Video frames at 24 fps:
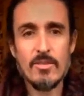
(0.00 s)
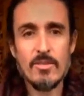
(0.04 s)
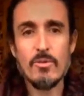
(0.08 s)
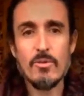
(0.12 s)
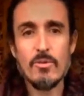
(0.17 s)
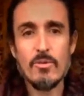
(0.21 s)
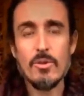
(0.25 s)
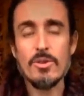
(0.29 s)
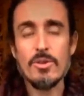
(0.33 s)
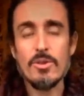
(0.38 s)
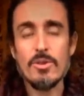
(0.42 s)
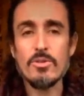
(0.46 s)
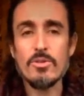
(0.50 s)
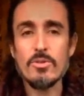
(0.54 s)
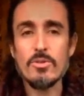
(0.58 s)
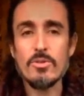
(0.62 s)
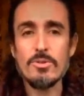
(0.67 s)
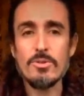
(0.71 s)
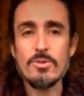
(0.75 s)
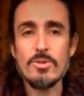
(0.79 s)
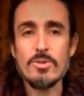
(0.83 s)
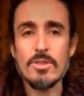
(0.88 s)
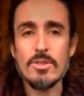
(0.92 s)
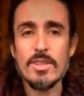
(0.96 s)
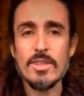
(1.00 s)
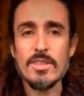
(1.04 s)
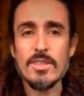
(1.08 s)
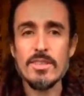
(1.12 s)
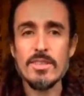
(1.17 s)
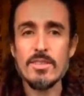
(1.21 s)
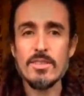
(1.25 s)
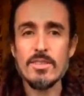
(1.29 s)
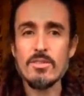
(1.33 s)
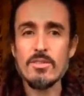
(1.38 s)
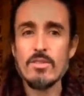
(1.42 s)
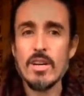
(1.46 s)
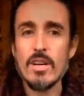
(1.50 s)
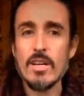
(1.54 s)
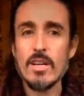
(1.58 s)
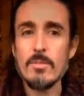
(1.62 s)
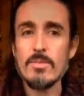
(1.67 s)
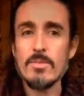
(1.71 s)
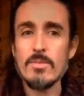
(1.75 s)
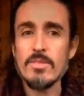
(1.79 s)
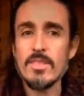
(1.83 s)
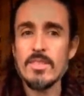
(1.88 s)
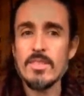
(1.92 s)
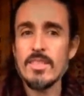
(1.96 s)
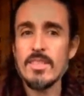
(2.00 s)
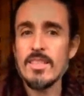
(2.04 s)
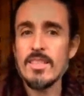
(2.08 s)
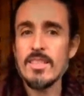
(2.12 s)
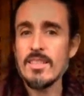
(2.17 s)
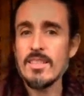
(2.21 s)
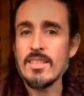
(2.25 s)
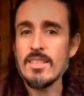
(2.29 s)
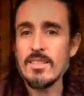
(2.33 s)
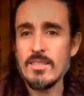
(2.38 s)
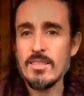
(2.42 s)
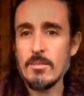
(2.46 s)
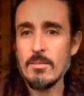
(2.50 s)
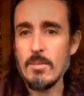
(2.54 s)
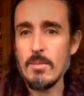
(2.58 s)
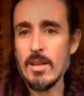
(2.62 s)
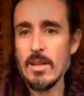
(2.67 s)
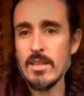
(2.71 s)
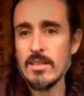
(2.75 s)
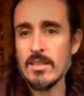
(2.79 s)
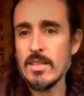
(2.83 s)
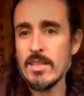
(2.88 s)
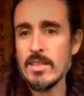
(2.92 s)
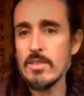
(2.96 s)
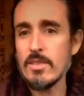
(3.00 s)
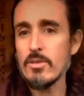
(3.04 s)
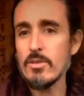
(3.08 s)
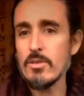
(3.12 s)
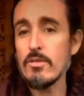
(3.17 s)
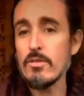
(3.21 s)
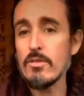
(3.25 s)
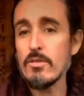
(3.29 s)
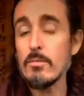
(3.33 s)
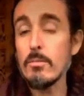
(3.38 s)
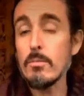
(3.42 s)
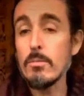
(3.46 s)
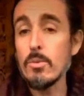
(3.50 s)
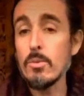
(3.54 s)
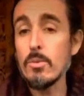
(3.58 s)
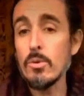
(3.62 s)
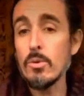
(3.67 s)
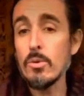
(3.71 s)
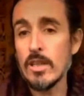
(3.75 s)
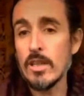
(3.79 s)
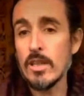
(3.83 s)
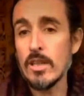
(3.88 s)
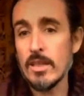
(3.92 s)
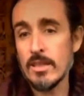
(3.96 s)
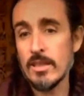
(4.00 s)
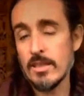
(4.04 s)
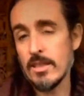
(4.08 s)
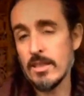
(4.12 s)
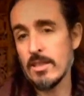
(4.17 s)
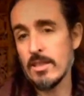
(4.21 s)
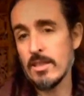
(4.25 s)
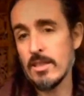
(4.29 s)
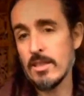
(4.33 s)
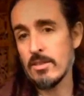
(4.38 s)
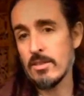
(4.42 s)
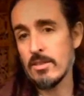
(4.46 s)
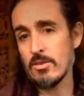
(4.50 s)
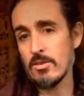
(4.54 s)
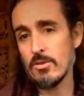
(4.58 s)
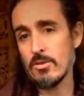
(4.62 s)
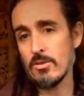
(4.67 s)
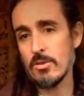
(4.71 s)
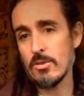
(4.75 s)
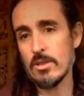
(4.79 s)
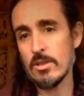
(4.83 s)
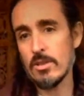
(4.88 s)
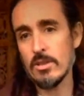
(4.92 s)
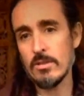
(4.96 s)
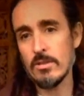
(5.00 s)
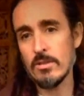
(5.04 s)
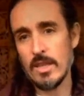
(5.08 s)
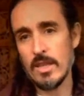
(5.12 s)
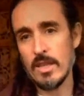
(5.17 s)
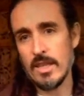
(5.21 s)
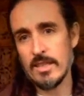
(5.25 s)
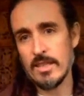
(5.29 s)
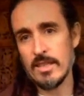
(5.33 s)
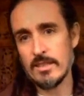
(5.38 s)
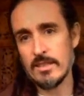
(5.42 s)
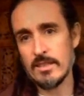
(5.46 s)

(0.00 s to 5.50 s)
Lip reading: for the sutra that describes the symbolic nature of Mula, the destroyer of lies.